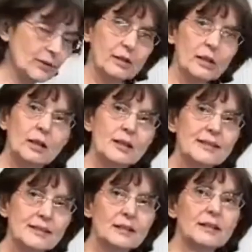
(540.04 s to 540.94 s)
to
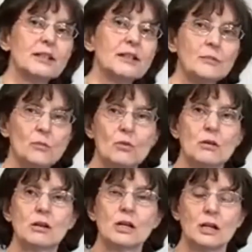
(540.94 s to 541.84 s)
seal in any
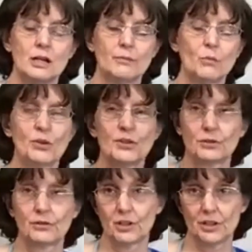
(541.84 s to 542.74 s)
more moisture than